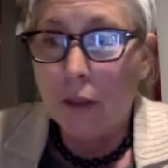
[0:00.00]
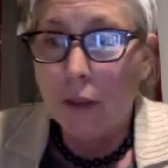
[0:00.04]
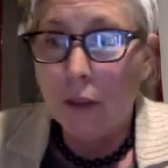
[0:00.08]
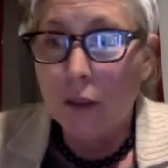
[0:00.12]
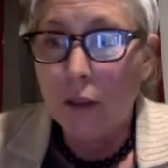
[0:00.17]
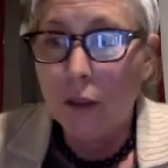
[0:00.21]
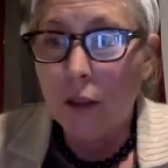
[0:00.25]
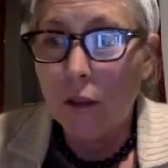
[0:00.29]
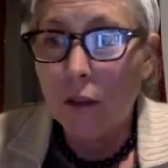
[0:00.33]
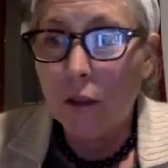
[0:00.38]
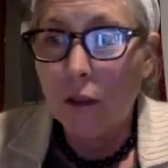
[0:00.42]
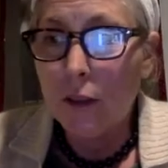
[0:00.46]

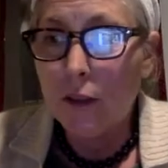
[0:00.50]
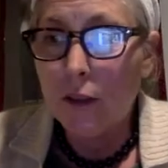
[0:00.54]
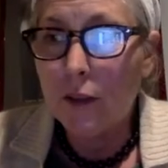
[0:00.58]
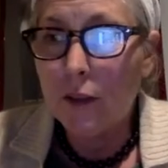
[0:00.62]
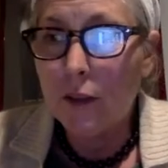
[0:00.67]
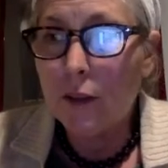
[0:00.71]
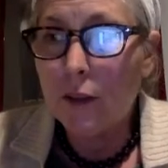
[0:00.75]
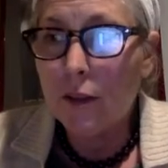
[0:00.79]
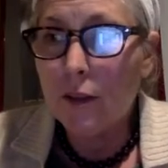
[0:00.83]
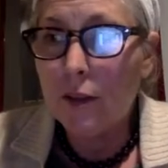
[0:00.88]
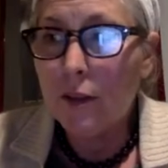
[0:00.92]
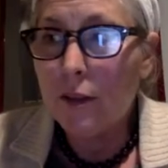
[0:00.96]

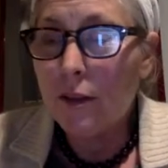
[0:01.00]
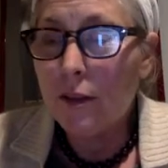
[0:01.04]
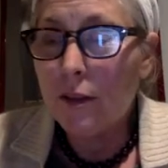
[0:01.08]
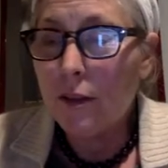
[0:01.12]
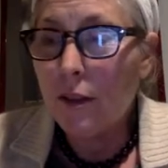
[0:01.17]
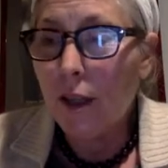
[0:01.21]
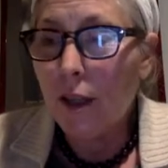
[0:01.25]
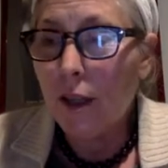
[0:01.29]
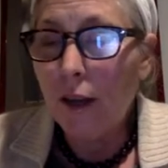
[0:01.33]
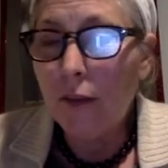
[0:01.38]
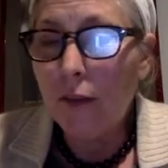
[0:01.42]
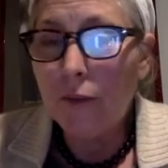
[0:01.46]
it's
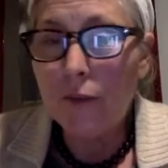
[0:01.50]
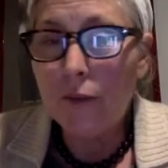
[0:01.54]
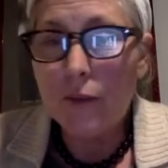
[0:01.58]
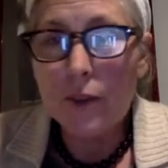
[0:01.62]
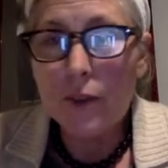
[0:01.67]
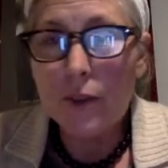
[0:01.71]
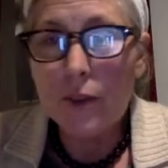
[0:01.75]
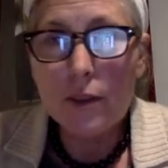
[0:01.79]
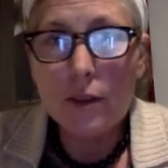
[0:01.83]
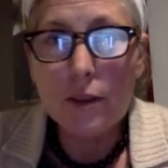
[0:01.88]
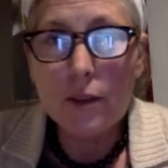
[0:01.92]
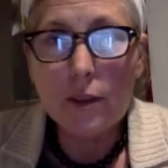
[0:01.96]
tough.
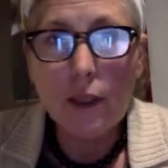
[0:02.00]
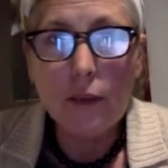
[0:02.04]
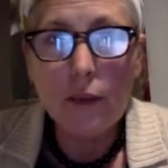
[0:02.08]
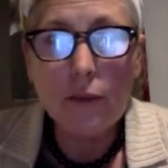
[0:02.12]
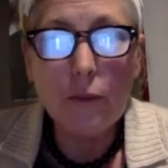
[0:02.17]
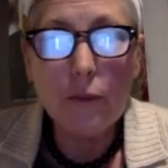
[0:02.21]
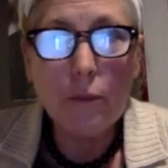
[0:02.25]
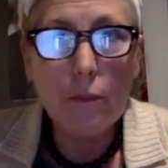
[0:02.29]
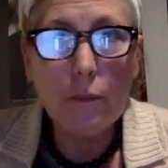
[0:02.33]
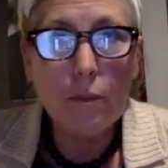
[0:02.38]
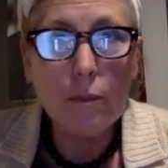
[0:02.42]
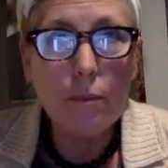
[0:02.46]
It's
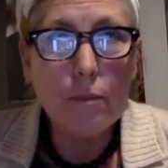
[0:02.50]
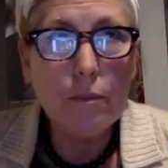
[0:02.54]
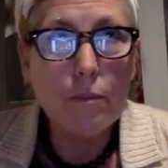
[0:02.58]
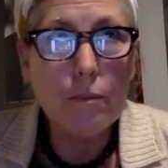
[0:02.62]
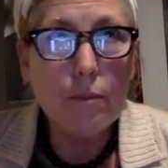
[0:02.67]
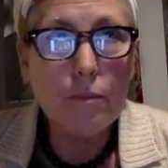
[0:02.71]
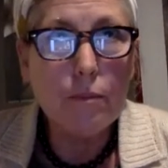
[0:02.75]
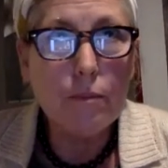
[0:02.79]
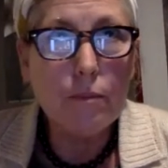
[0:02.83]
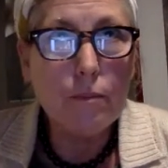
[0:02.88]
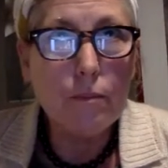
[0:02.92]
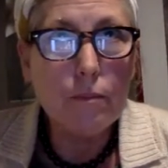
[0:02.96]
tough
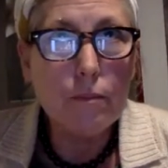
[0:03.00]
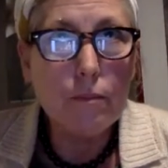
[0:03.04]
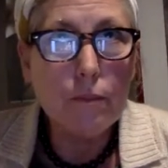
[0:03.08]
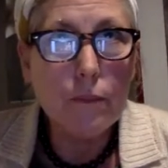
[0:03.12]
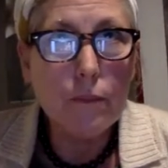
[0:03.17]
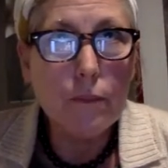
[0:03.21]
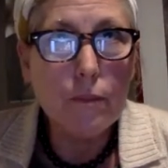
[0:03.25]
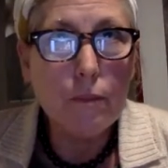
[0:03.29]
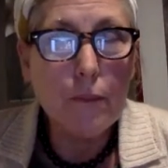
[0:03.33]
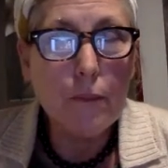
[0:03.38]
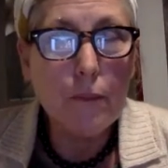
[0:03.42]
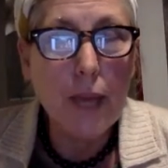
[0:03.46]

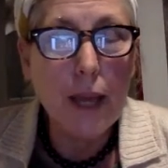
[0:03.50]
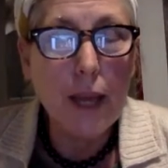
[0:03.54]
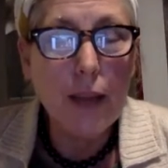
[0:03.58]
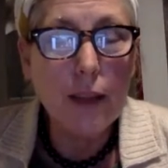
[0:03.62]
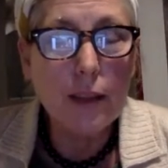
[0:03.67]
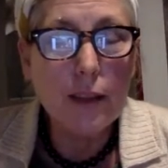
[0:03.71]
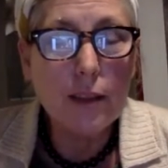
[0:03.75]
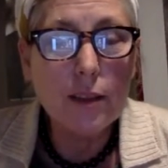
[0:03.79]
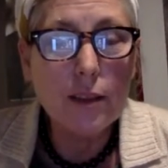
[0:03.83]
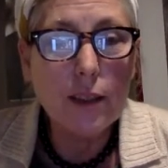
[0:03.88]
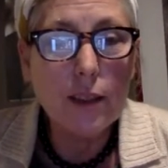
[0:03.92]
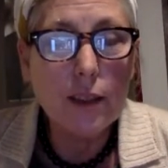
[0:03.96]

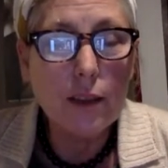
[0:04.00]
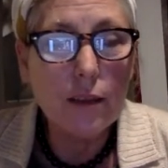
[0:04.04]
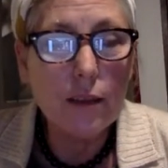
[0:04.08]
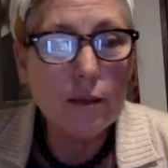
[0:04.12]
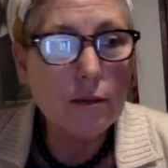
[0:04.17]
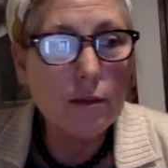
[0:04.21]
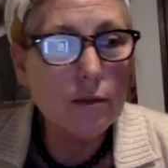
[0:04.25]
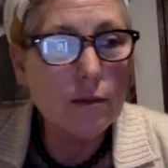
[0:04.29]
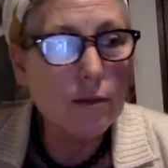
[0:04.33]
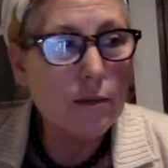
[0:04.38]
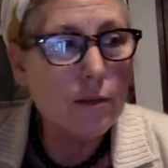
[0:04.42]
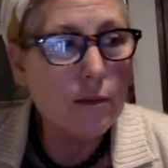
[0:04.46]

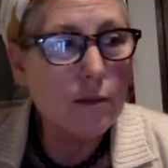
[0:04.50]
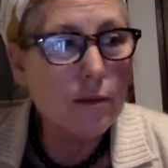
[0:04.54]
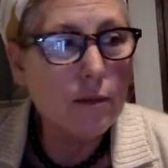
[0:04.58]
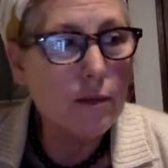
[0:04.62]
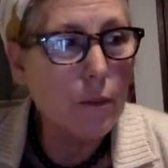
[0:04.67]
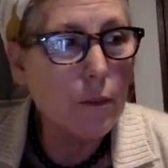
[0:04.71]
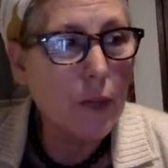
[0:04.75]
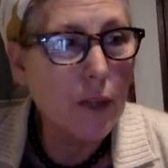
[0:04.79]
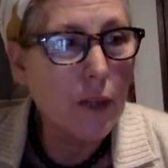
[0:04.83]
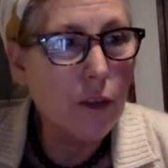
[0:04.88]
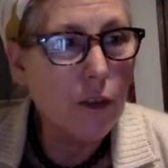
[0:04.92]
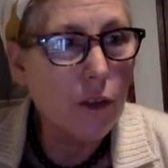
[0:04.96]
balancing the
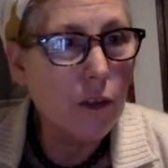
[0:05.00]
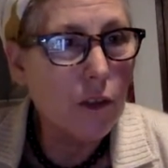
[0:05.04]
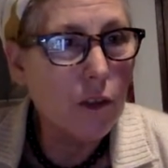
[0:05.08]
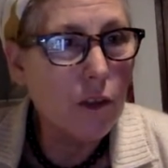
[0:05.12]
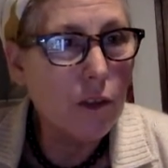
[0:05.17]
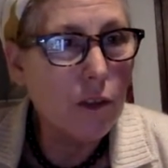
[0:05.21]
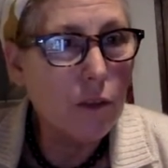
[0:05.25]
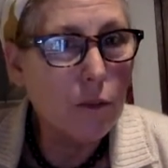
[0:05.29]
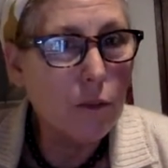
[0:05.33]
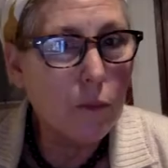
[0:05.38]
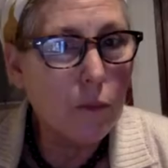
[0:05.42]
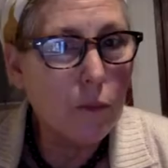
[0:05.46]

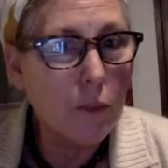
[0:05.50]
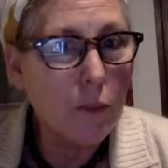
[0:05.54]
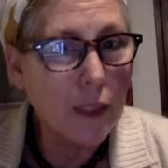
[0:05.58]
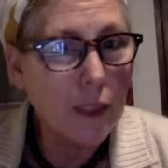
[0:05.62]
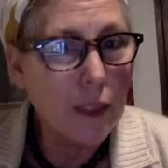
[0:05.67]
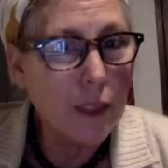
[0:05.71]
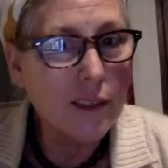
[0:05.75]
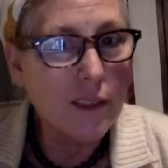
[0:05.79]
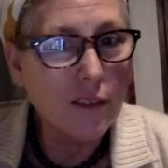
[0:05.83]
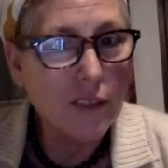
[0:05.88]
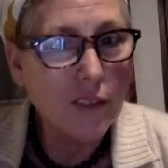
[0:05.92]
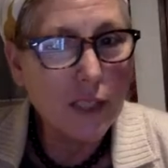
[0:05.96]
motherhood
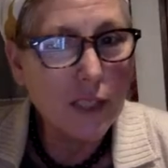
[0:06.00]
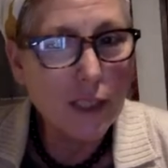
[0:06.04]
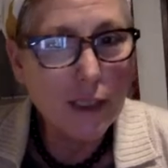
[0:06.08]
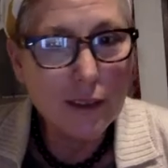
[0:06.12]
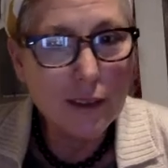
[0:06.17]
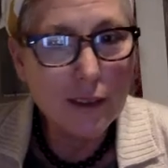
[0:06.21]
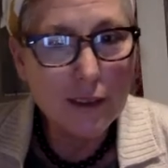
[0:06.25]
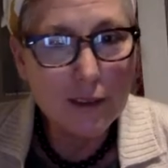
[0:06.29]
piece of it,